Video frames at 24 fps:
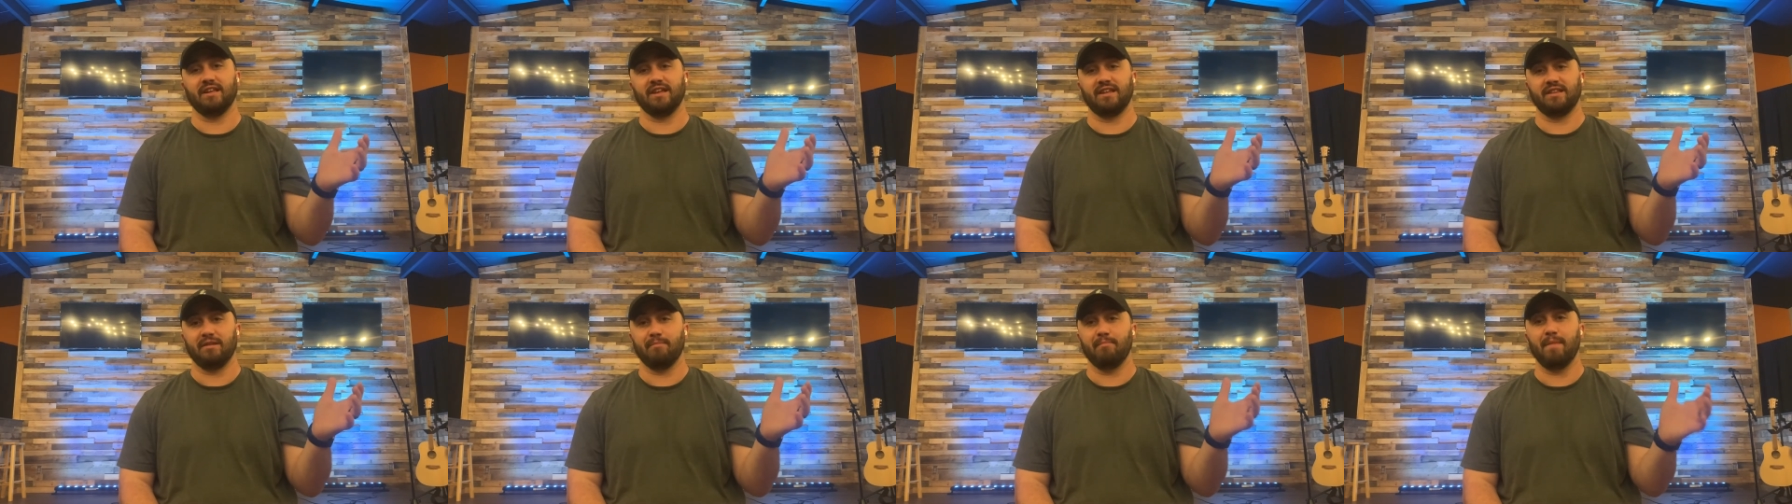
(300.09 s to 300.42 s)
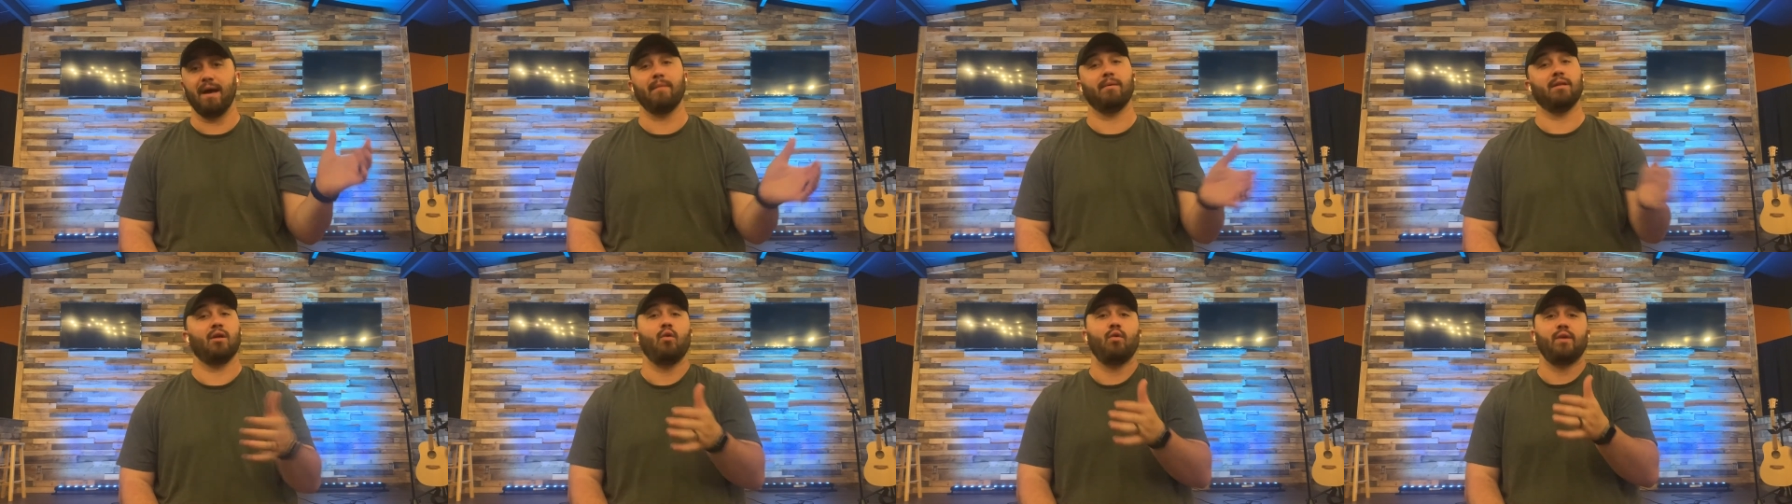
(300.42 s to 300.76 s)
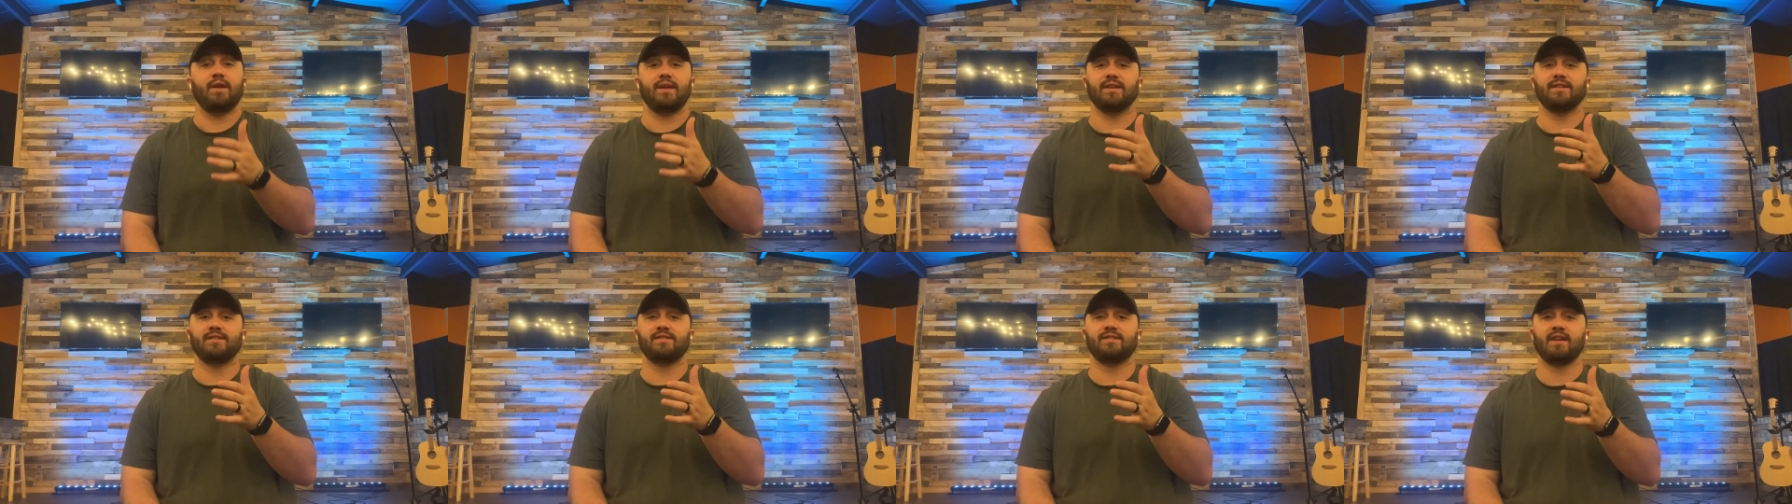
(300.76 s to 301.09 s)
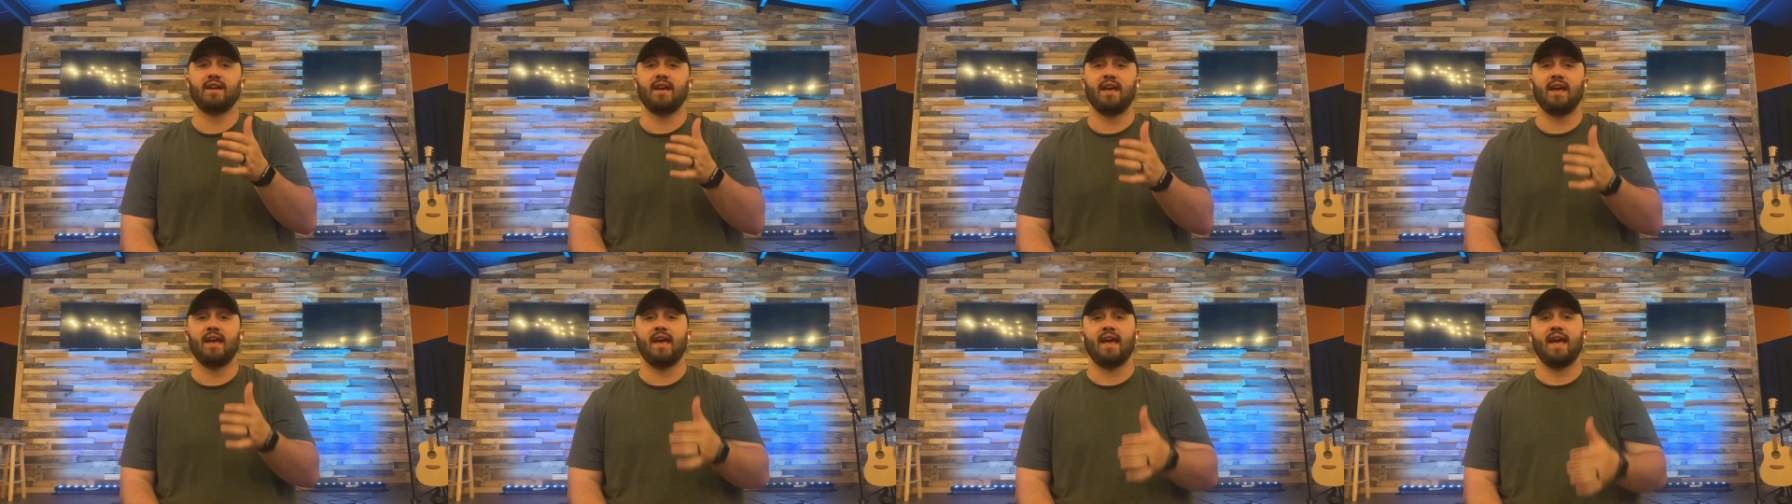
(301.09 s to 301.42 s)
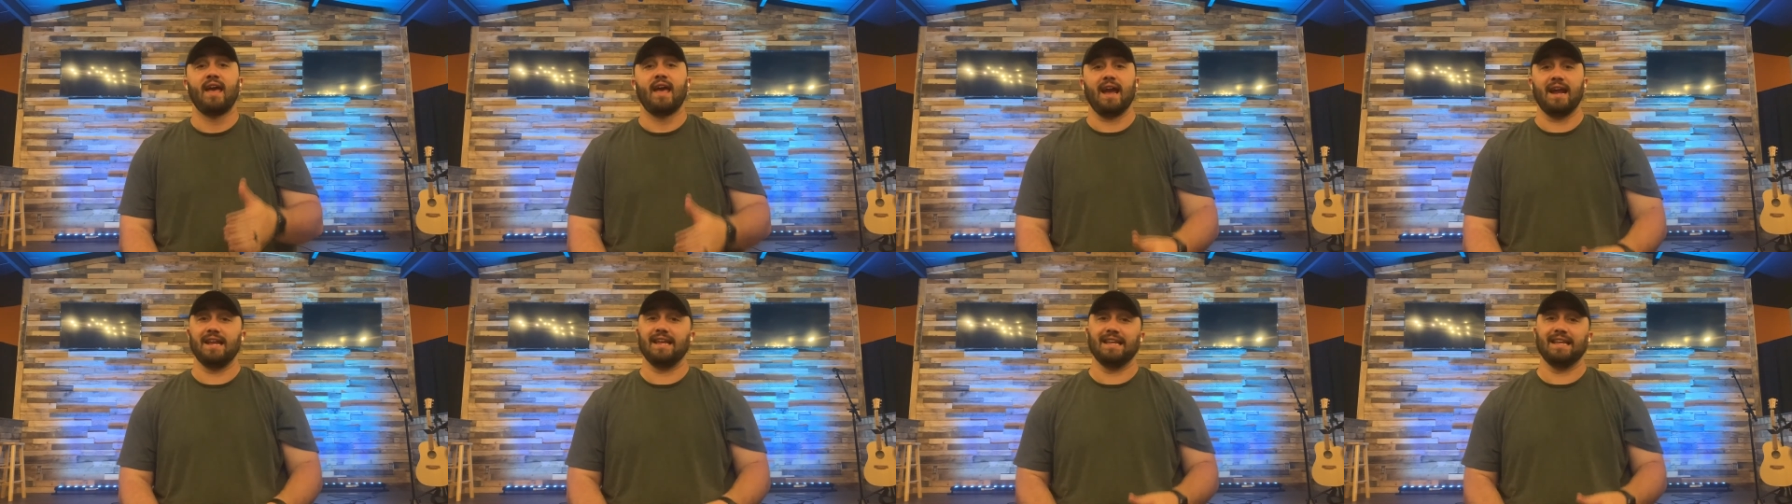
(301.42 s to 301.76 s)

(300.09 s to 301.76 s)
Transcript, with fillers: and the Babylonians. And He